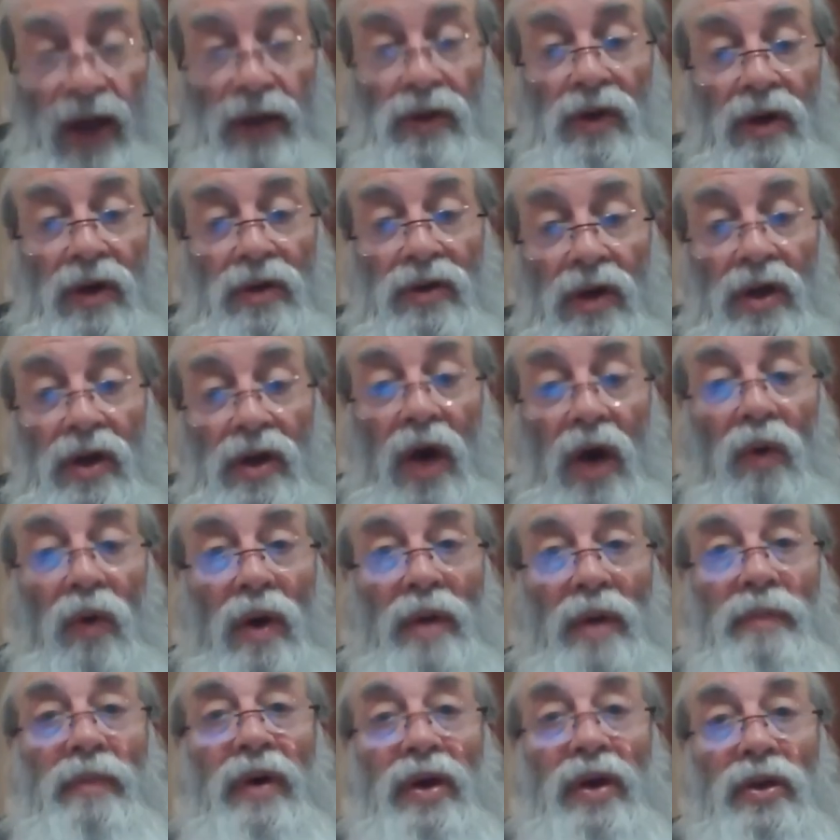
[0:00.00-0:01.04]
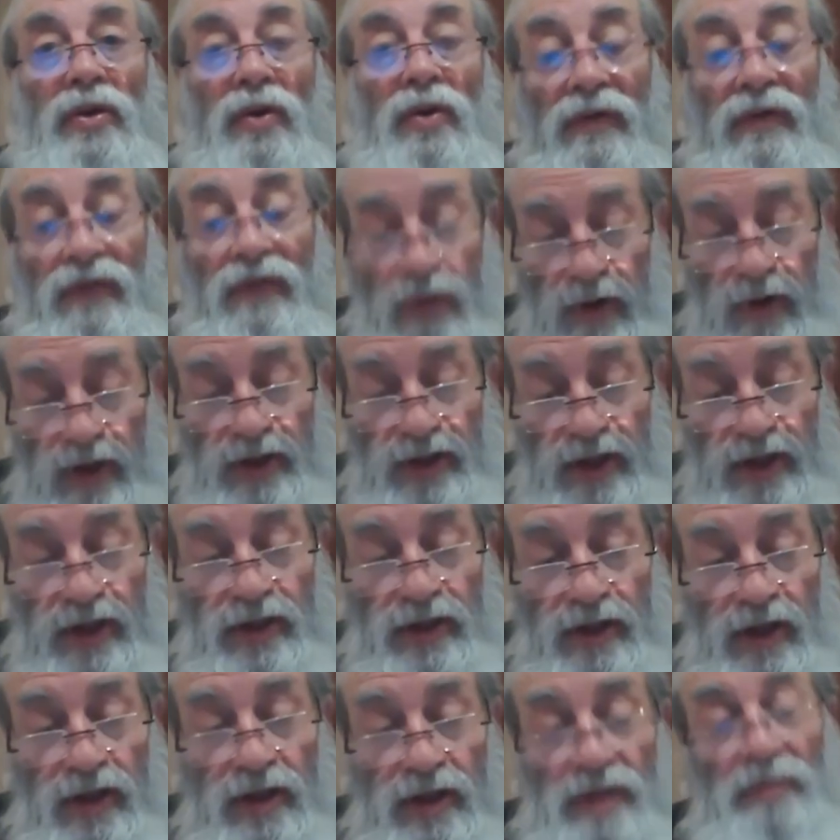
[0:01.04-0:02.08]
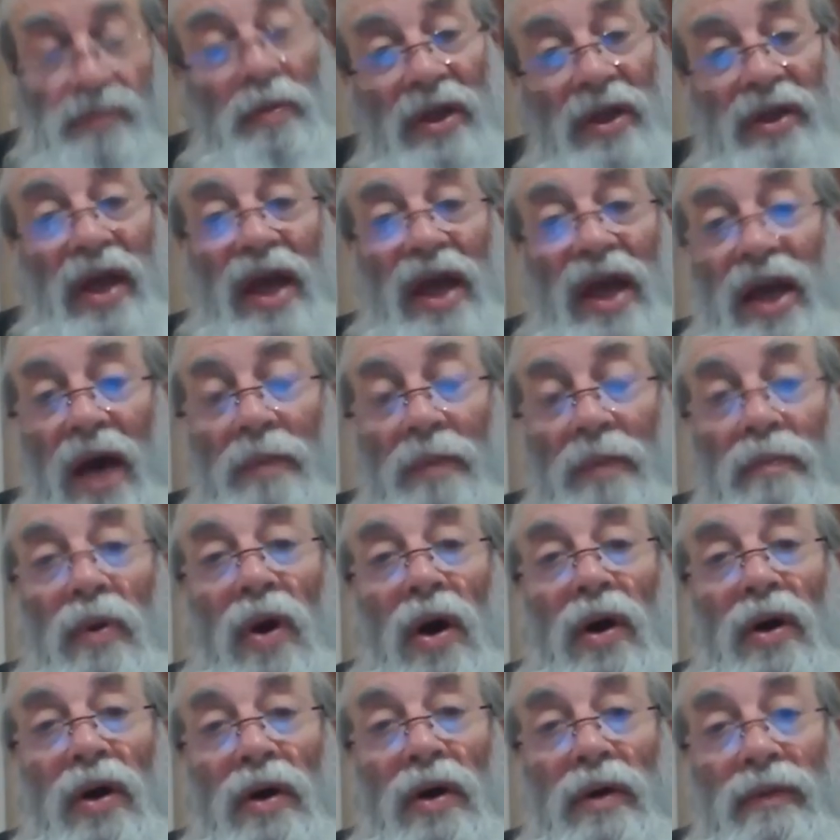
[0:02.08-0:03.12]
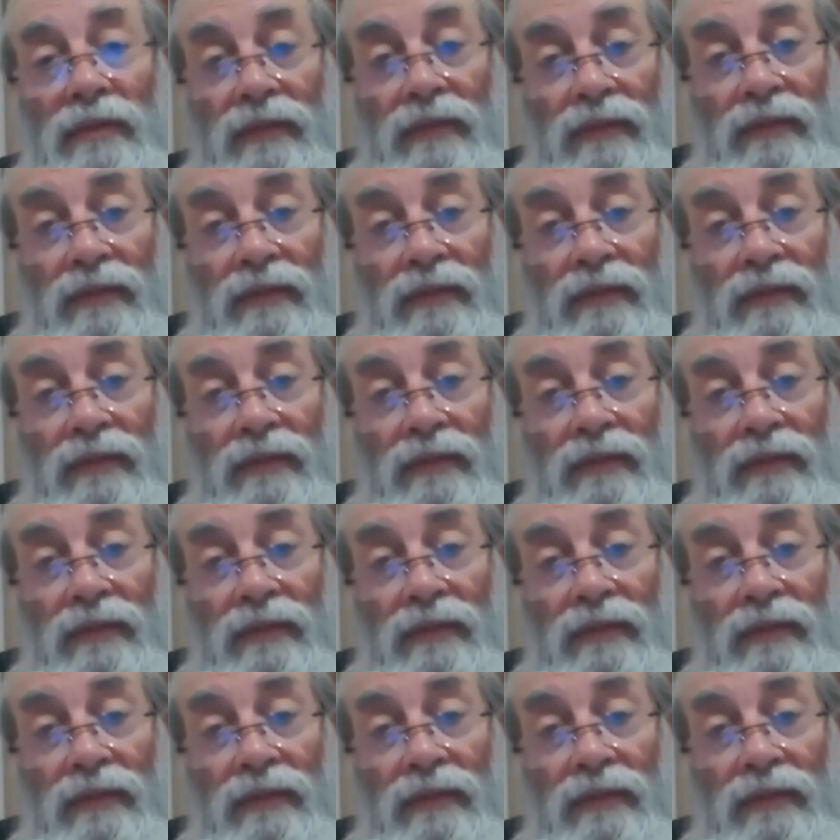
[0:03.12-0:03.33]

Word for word: I look to no one but you for assistance. Vaiteach boch.